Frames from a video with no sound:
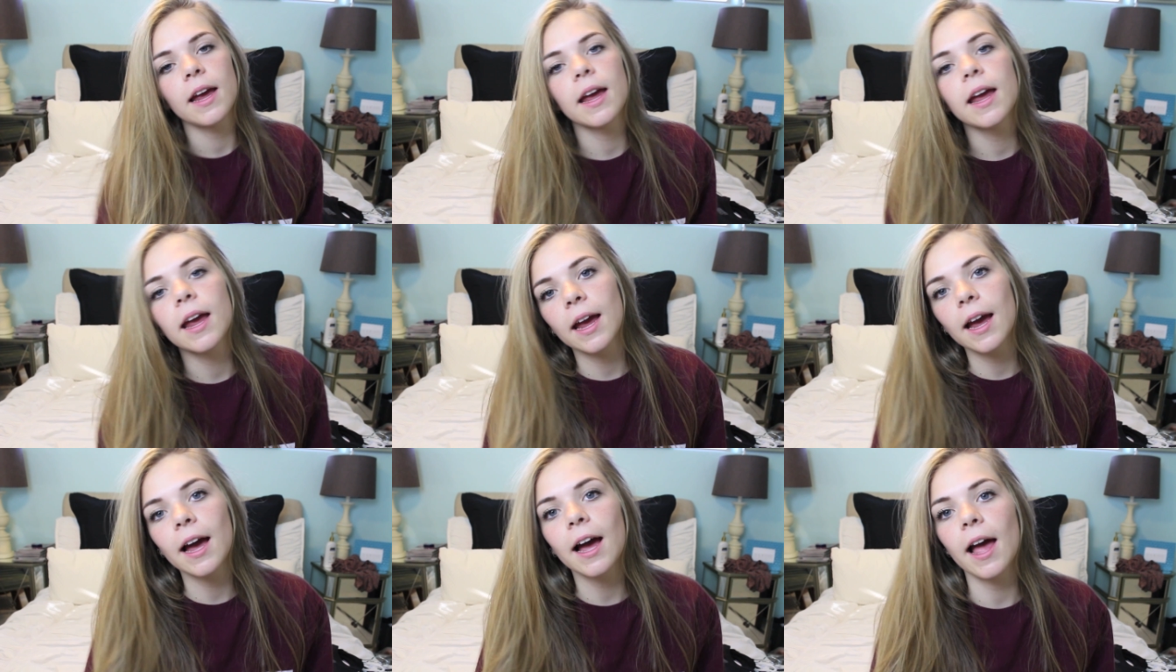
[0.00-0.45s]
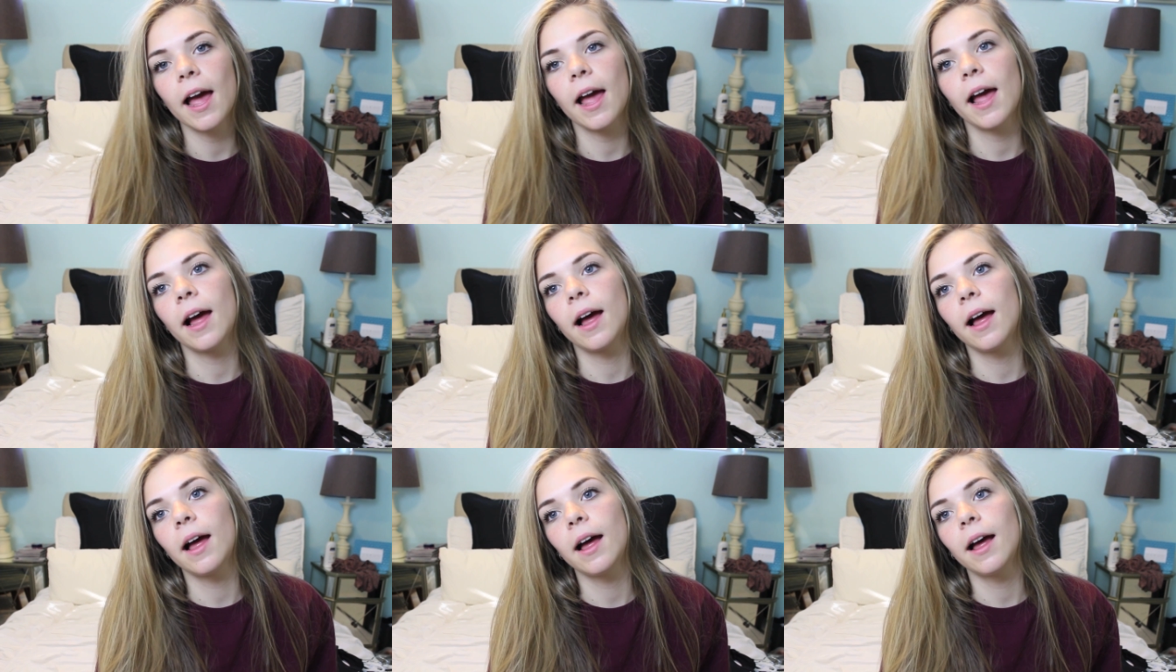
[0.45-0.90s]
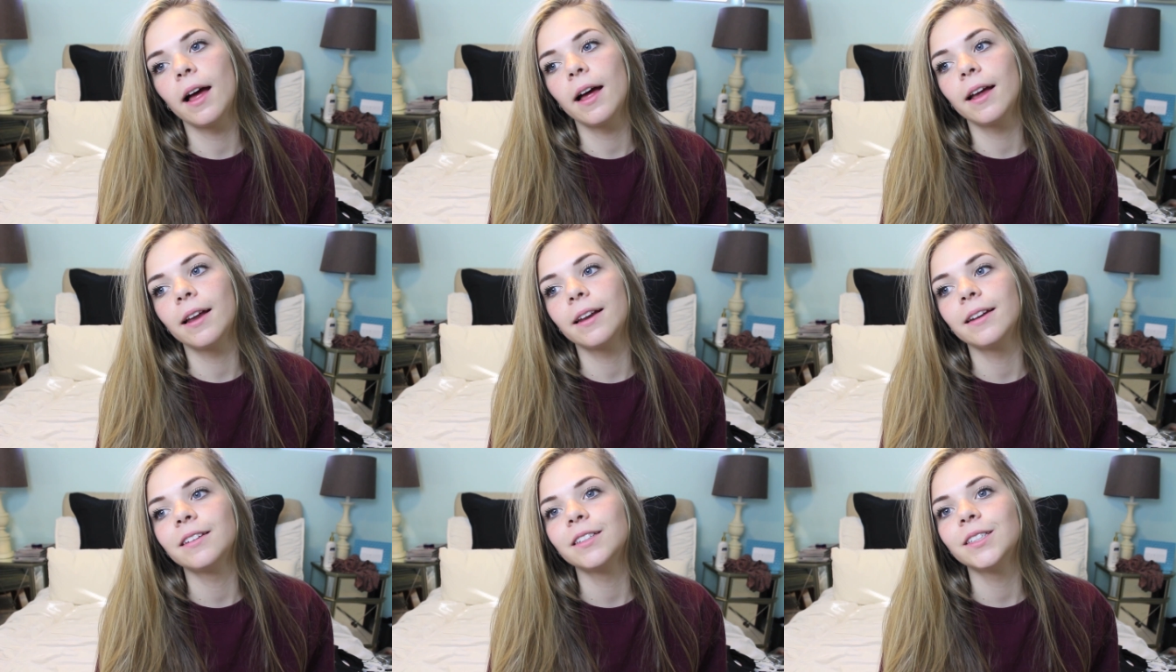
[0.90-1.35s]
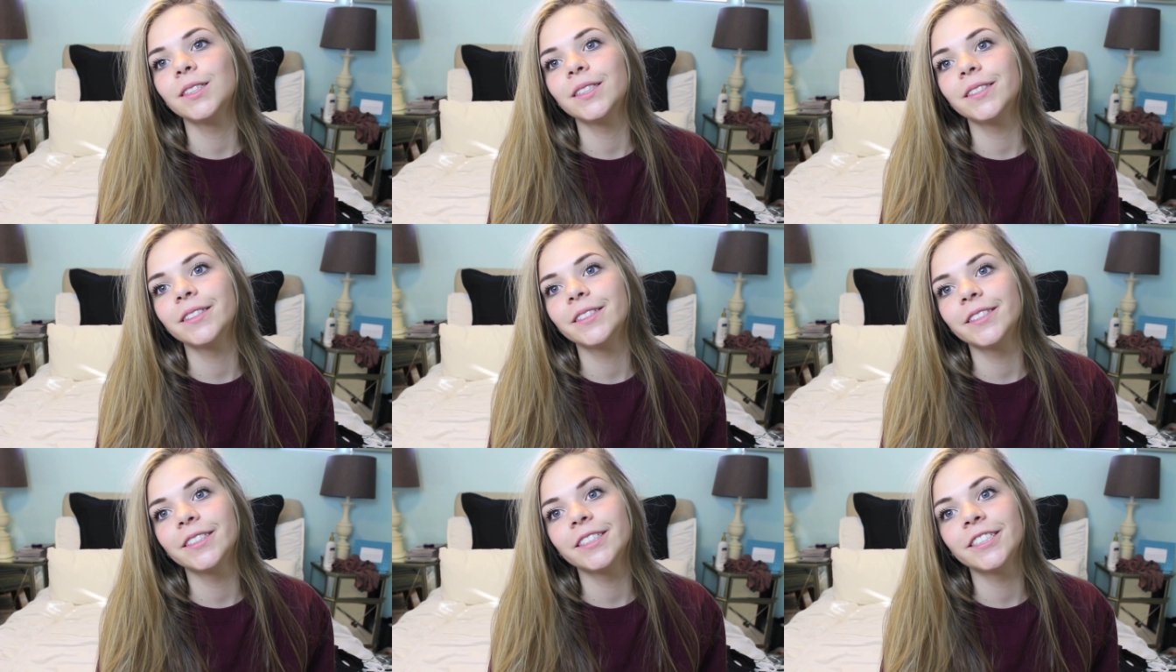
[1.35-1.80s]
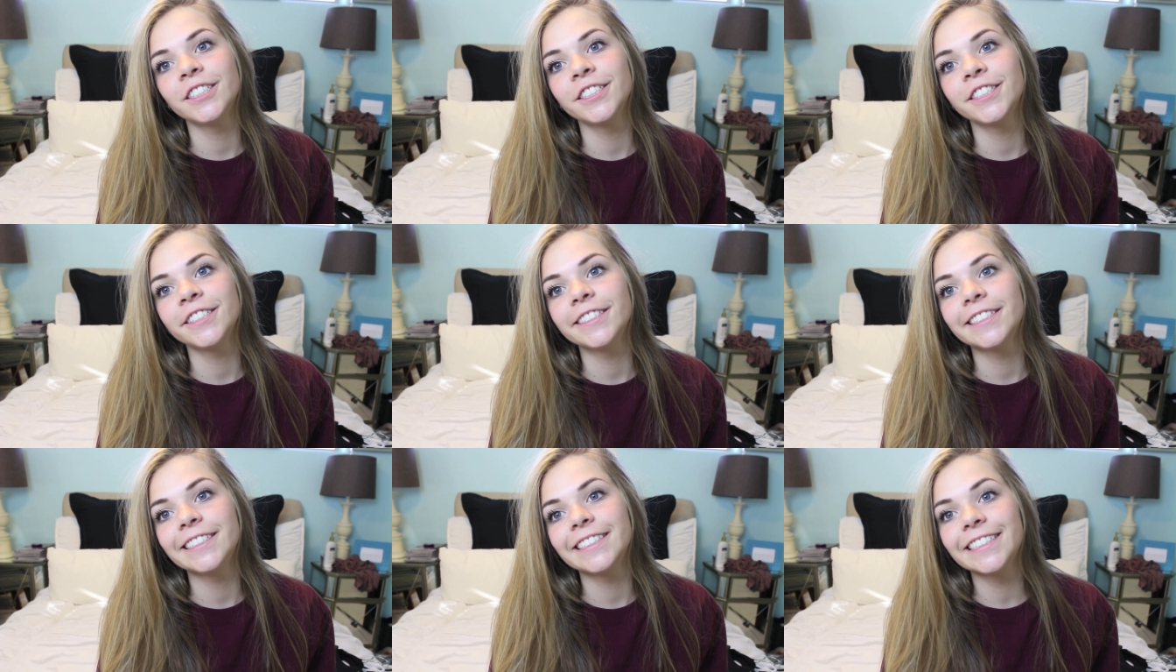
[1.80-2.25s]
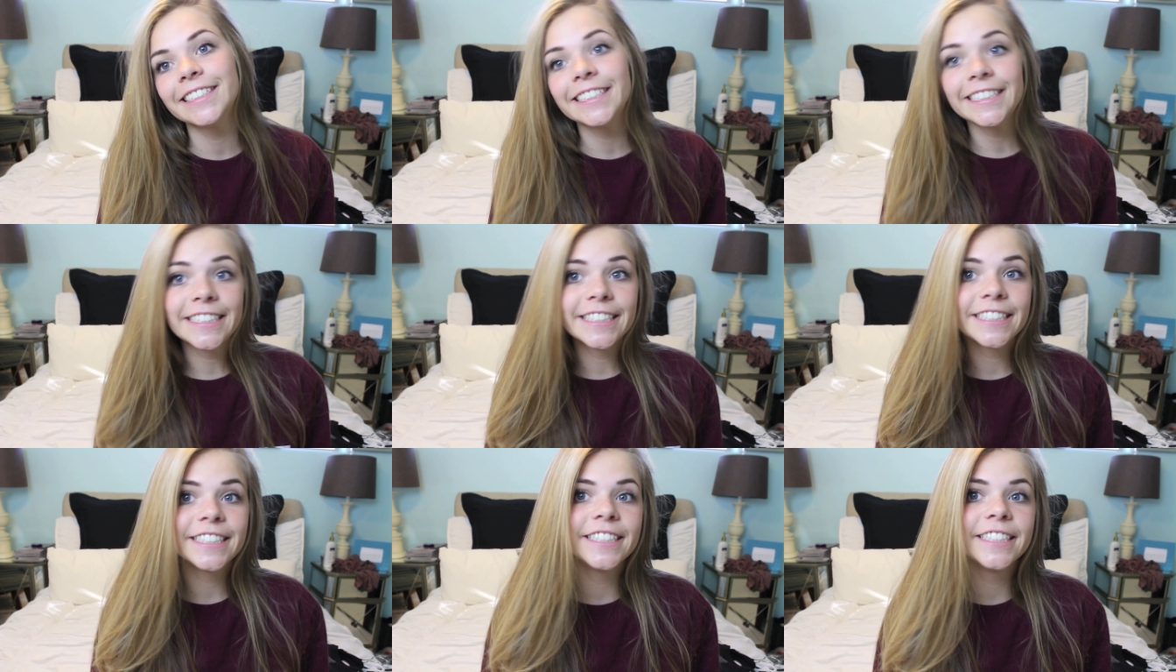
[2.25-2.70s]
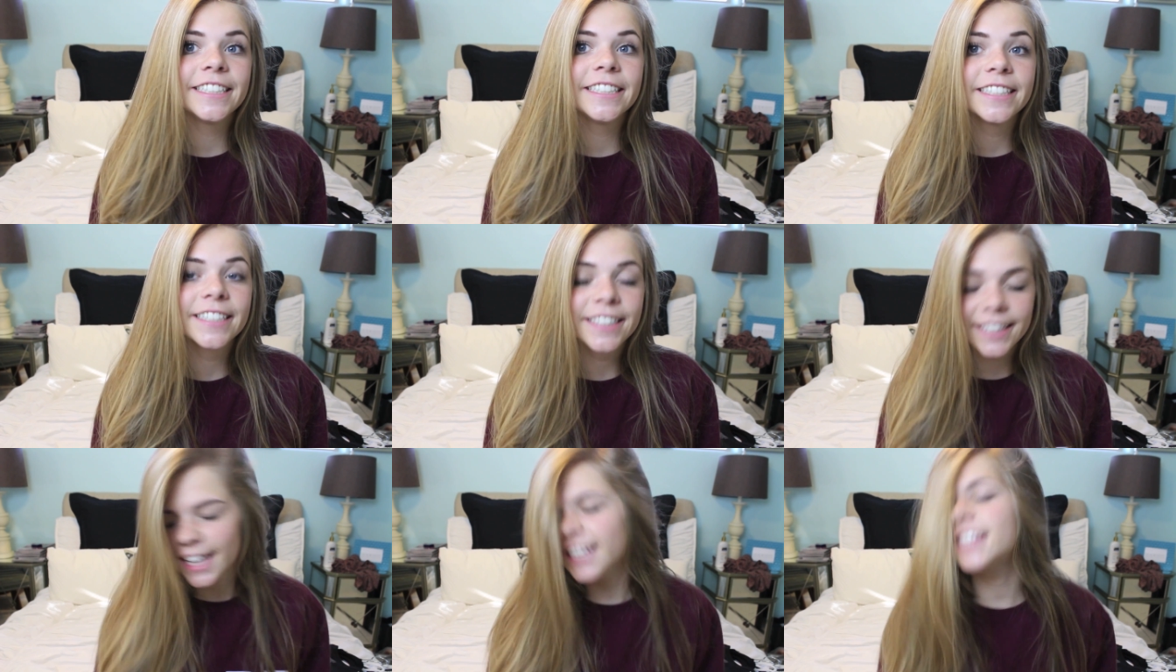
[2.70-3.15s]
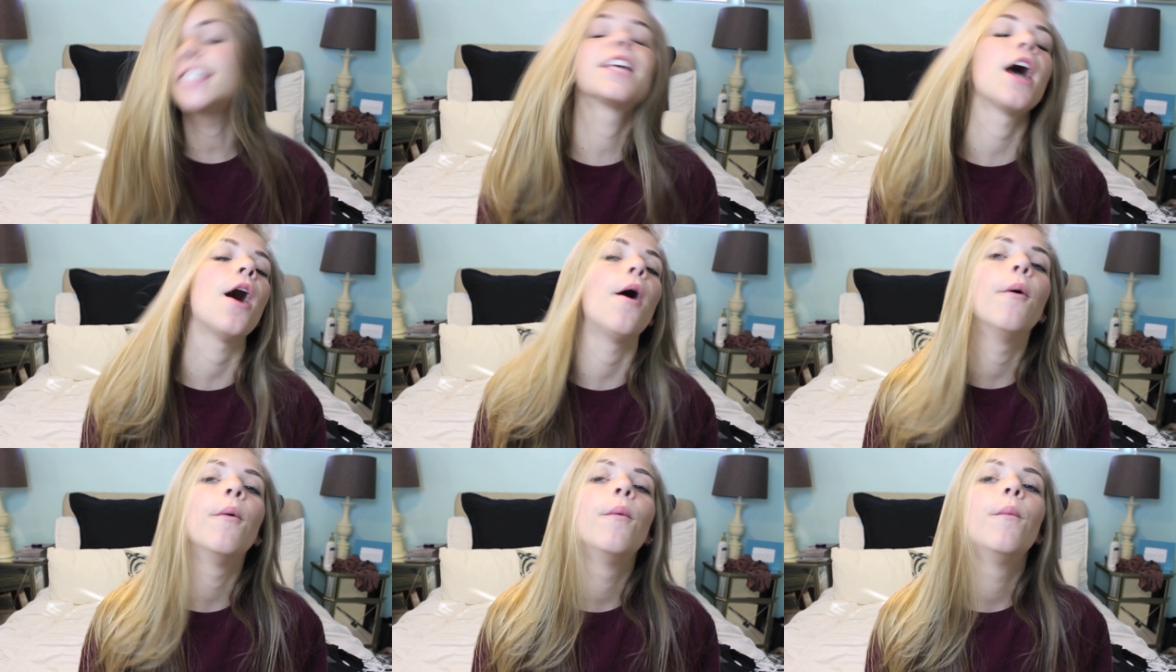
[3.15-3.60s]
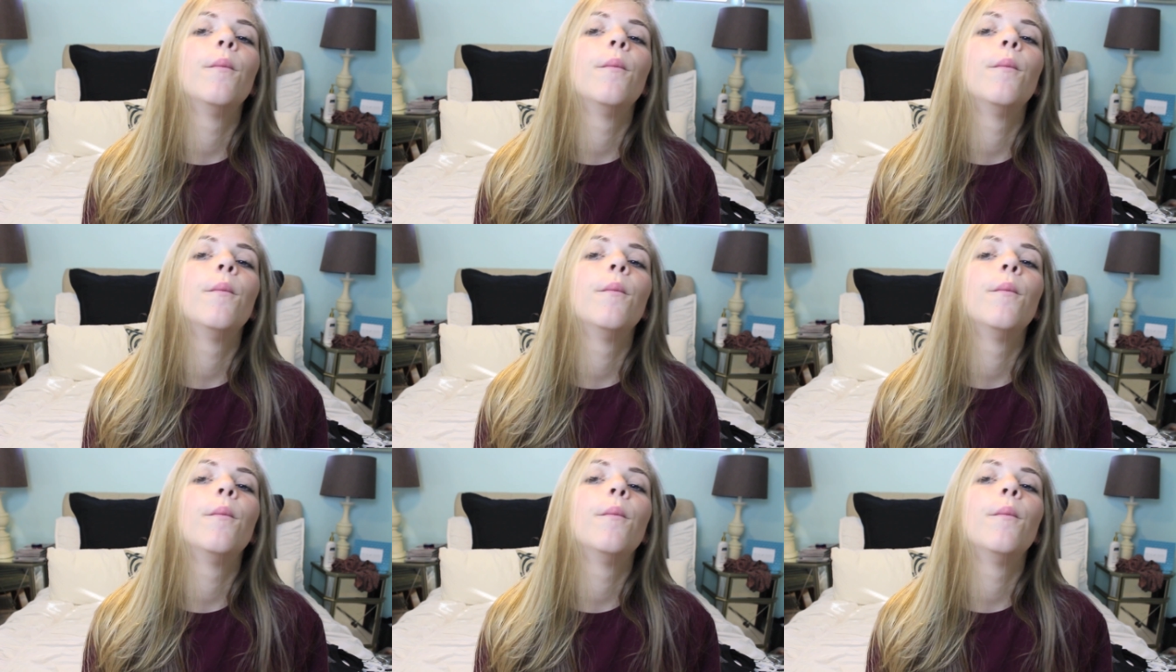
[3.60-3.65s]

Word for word: and let's go.